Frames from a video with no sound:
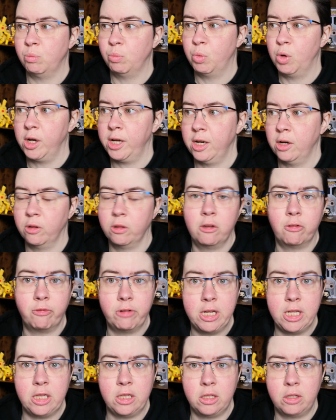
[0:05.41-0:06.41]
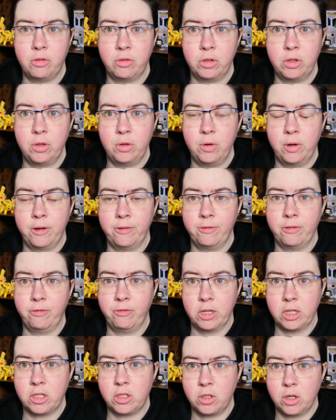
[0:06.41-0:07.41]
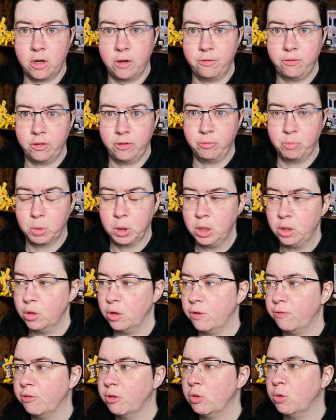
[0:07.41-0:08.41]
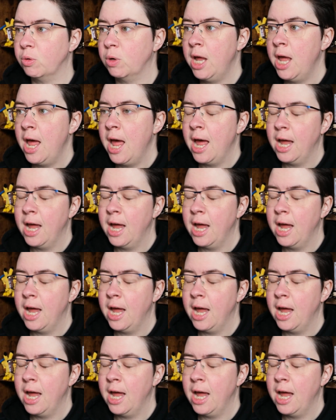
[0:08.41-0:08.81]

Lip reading: working on the read-through of the first draft of my novel